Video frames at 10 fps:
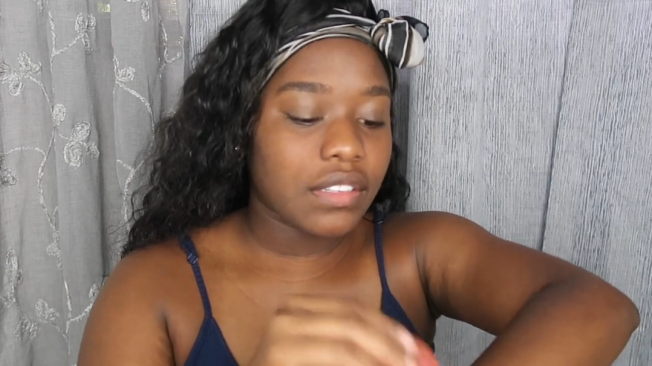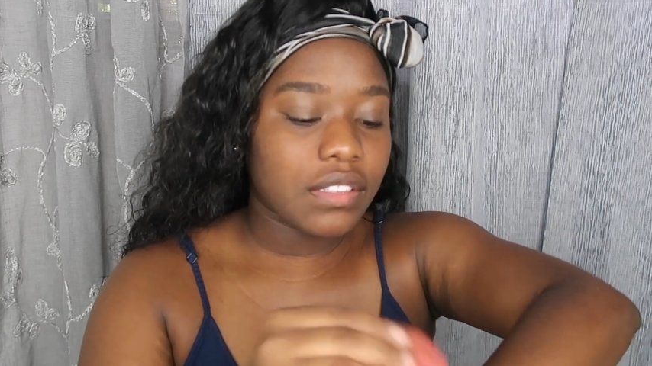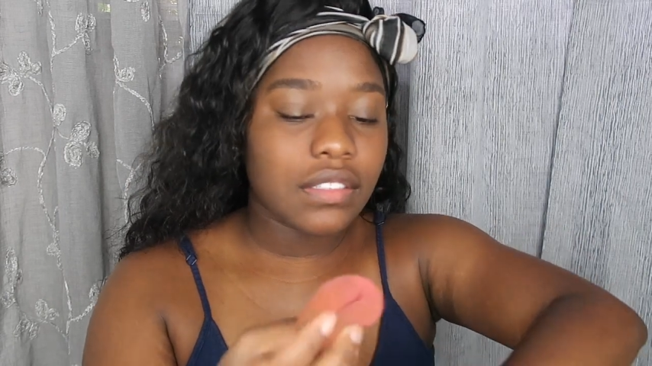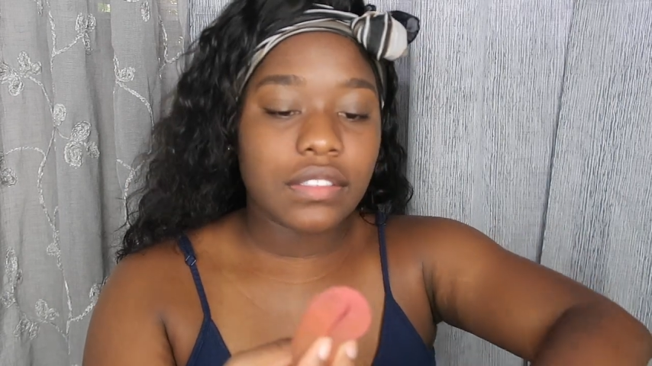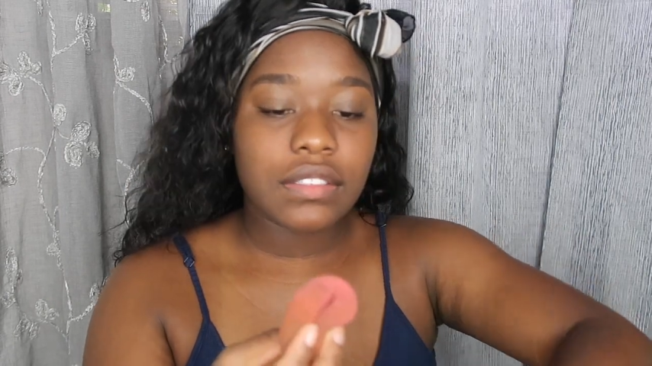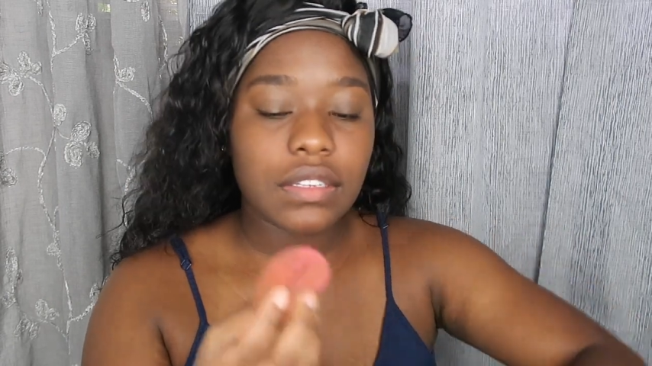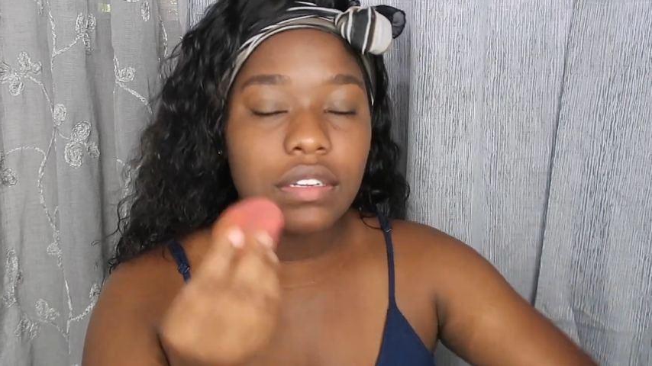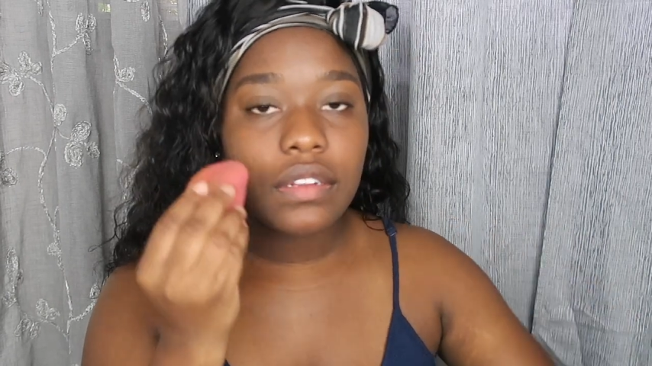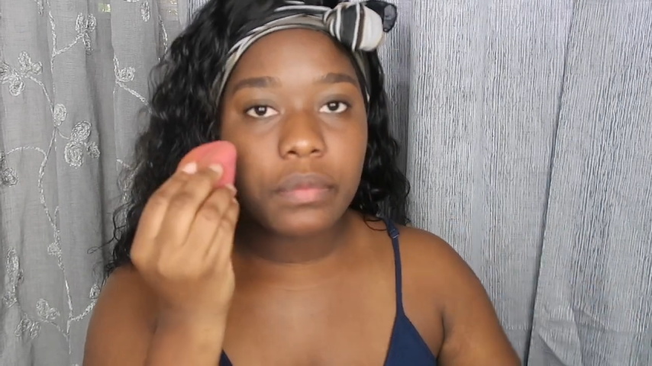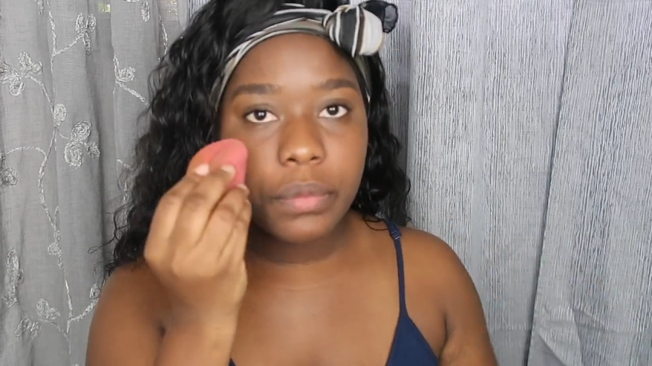of it and
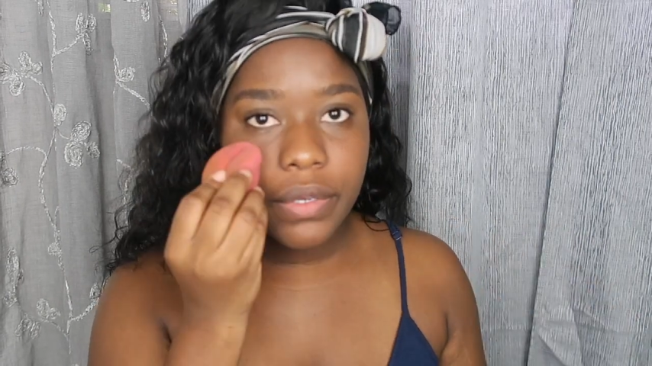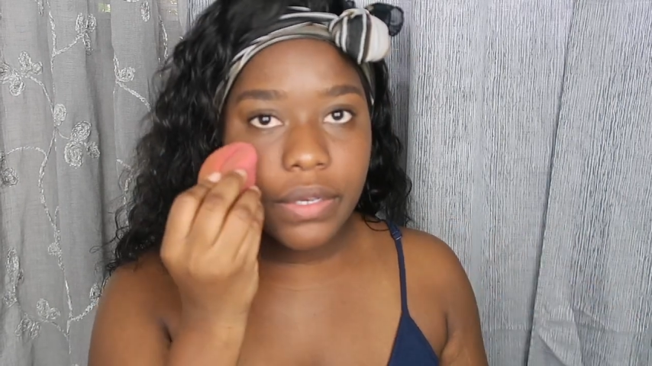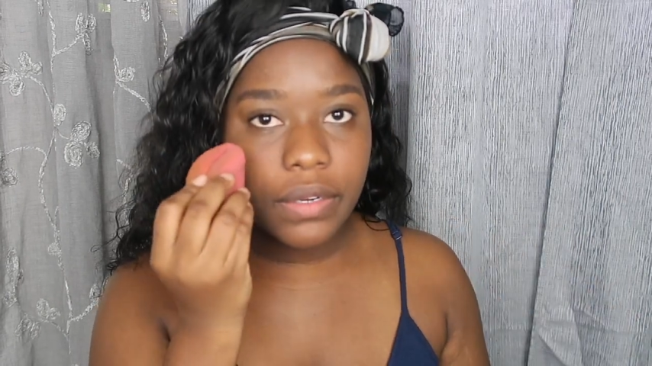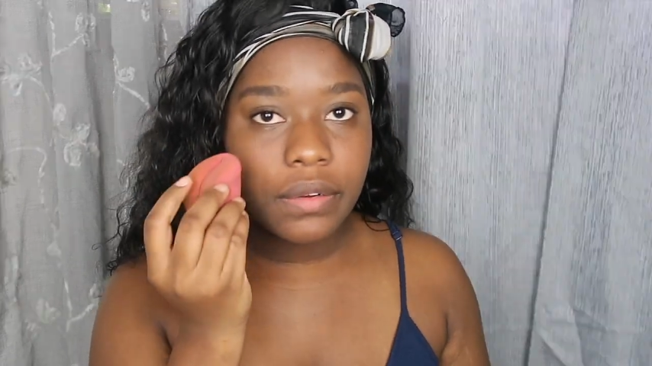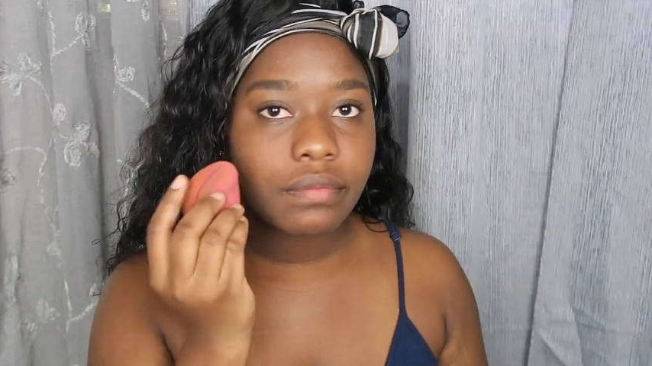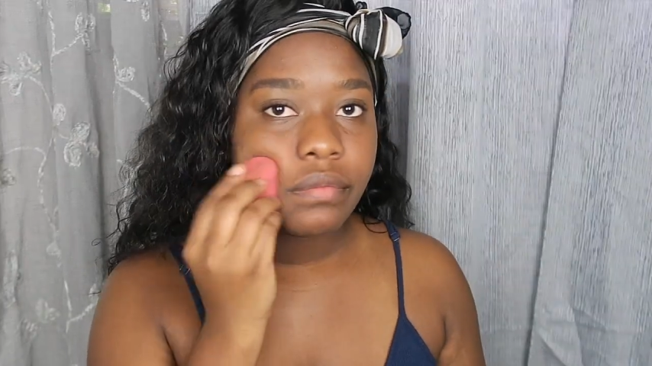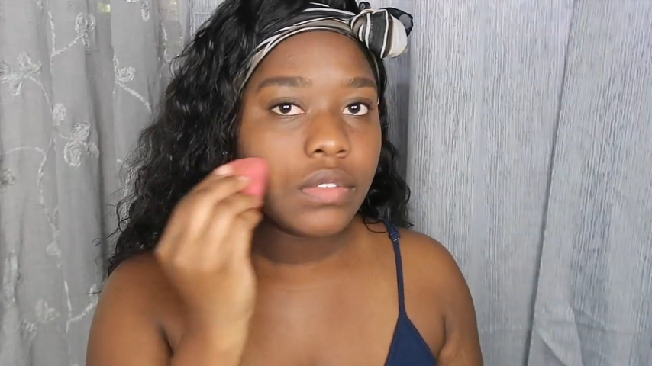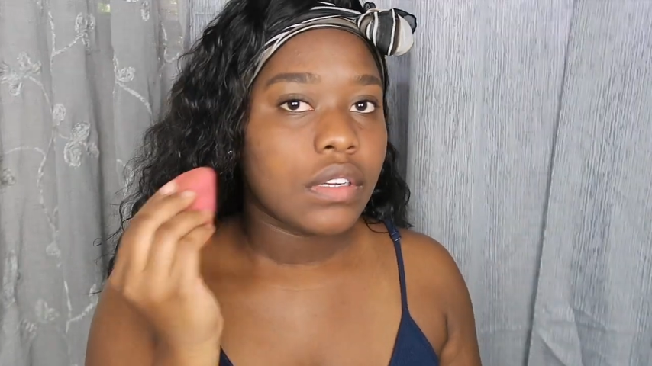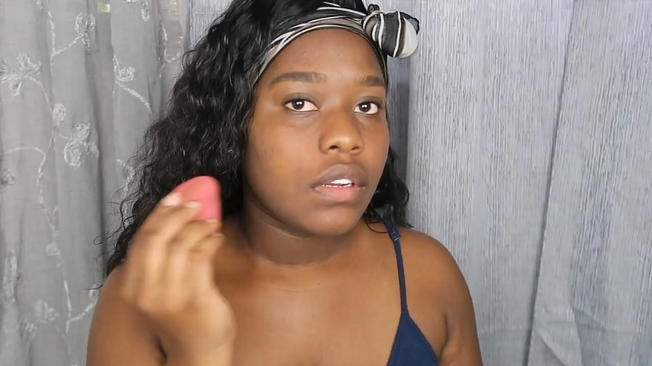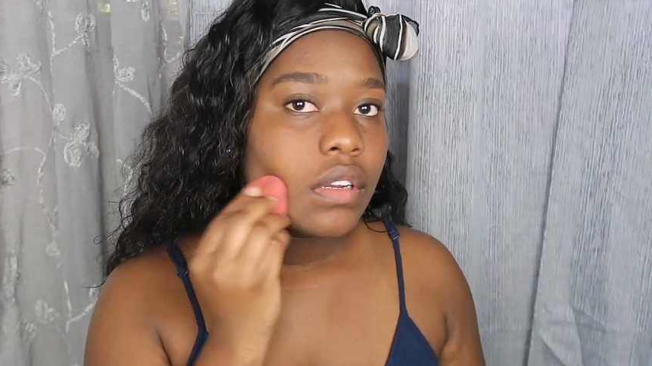then put it
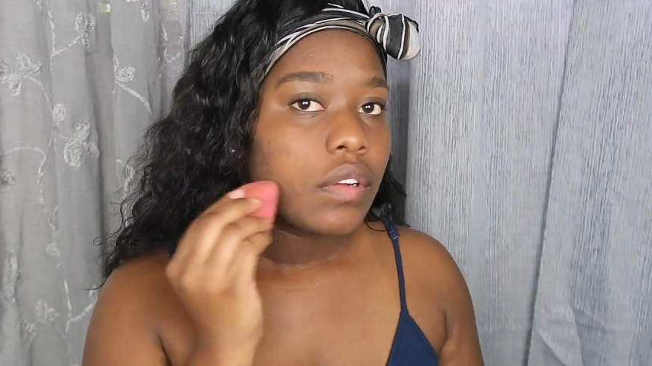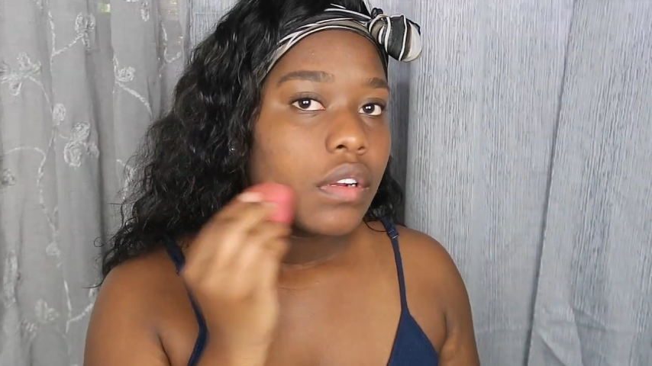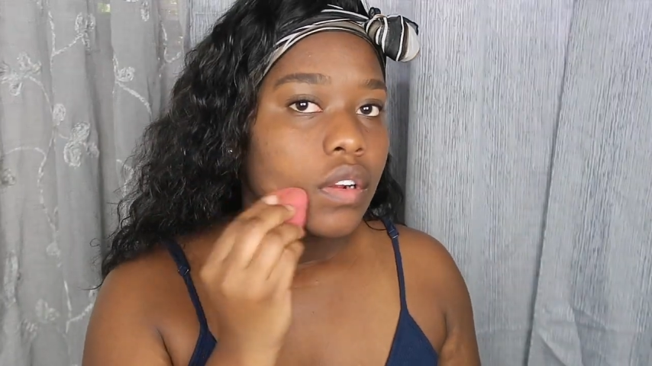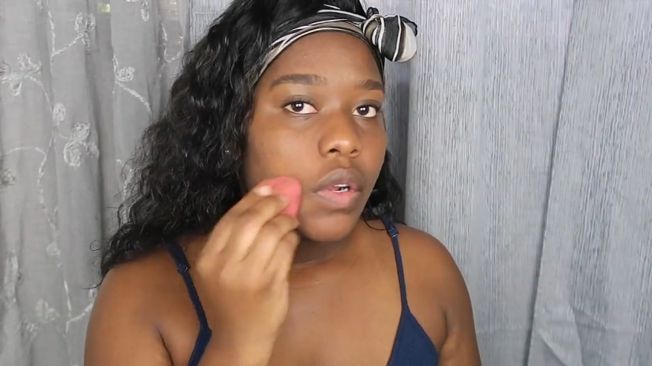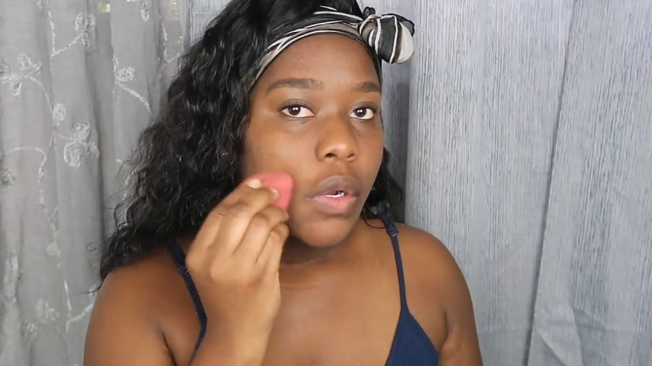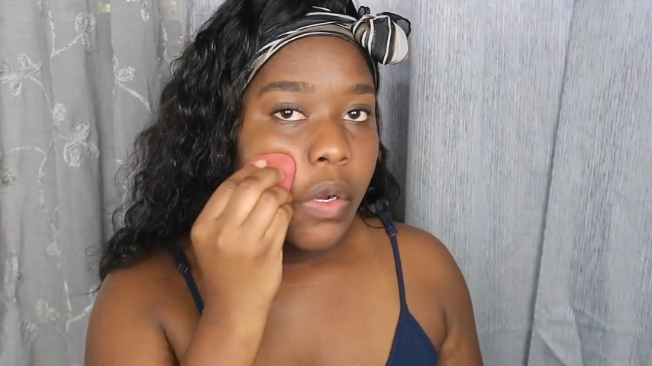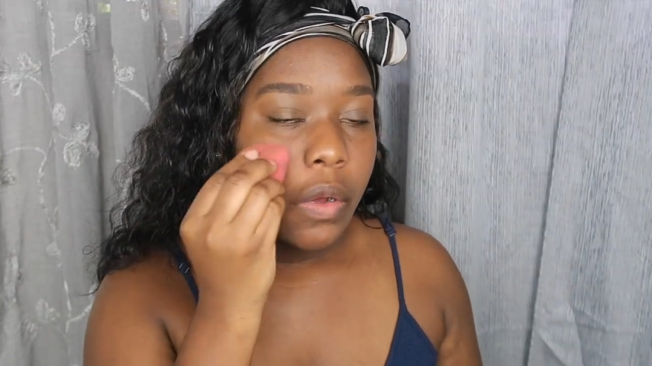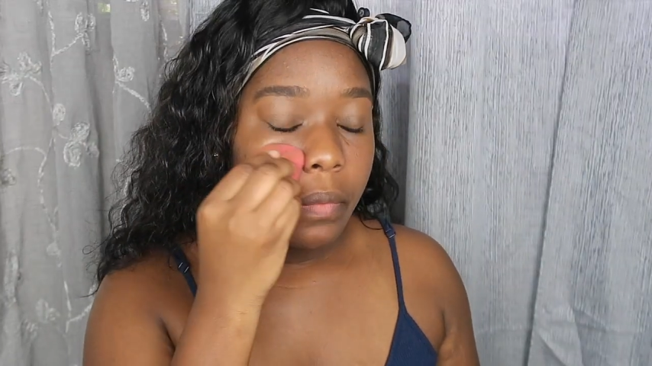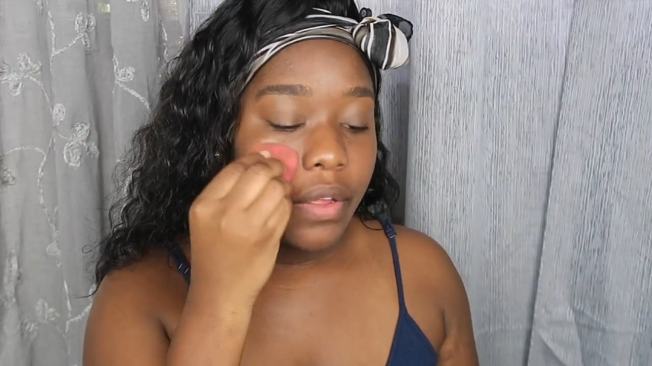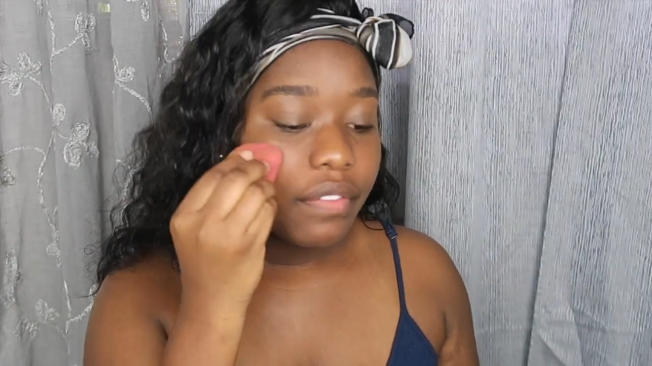
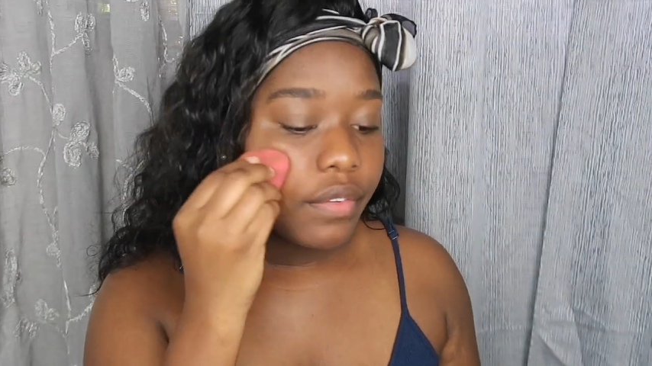on my